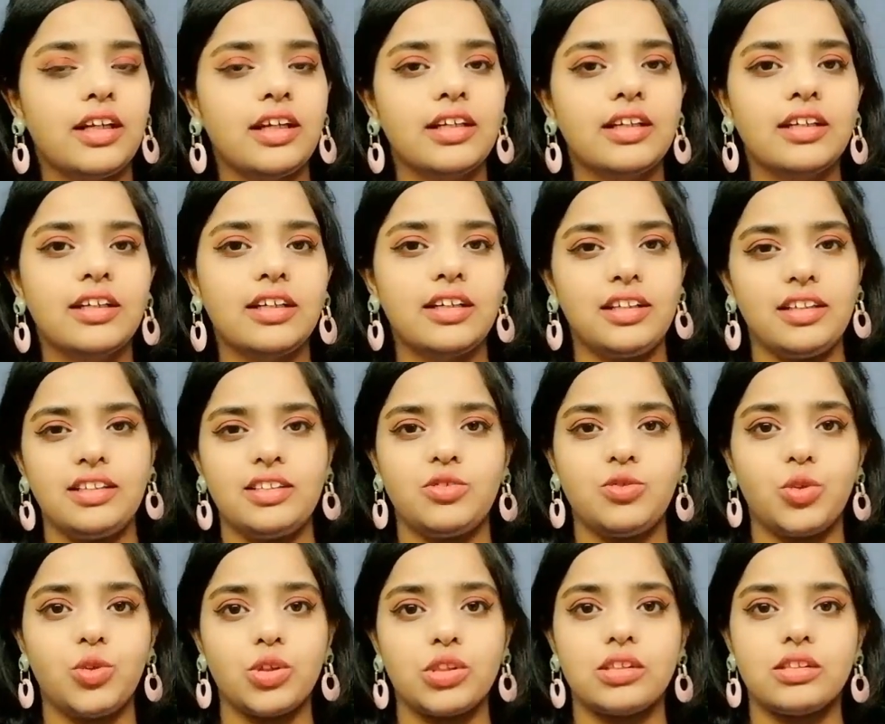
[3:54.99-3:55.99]
like
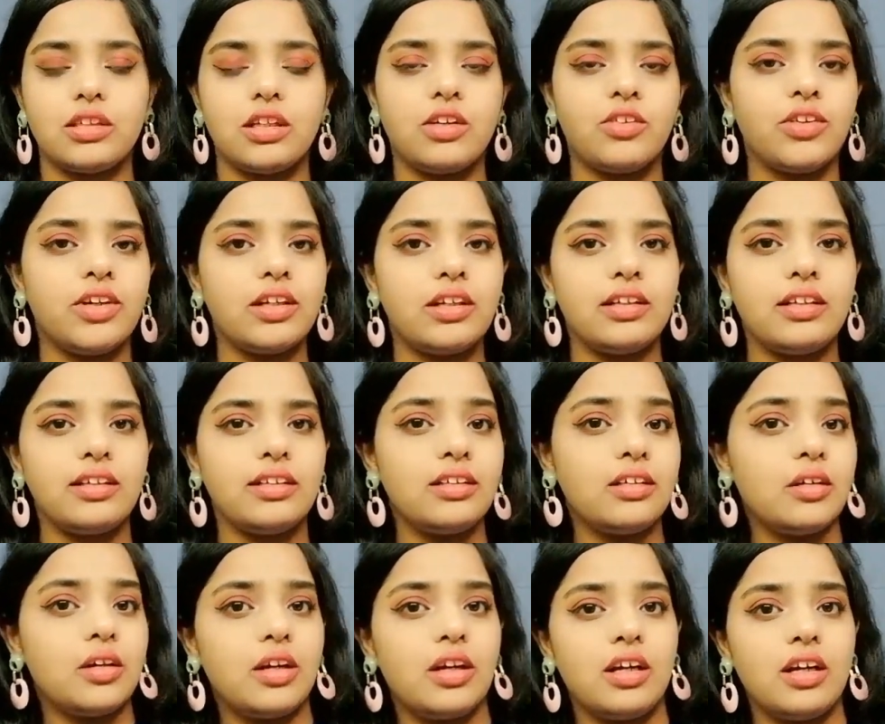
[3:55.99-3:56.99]
it was
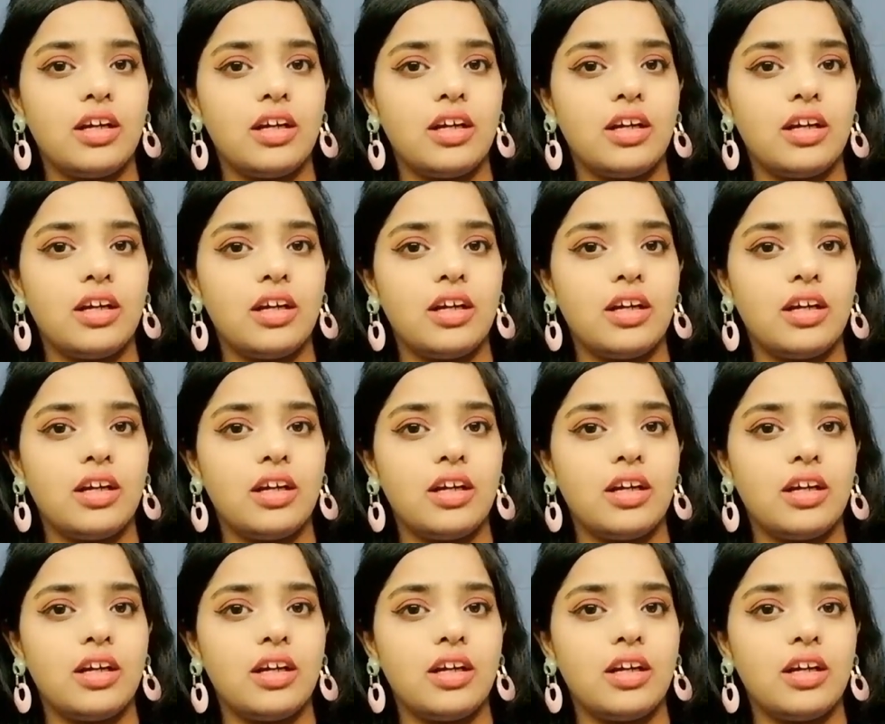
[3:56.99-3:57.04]
really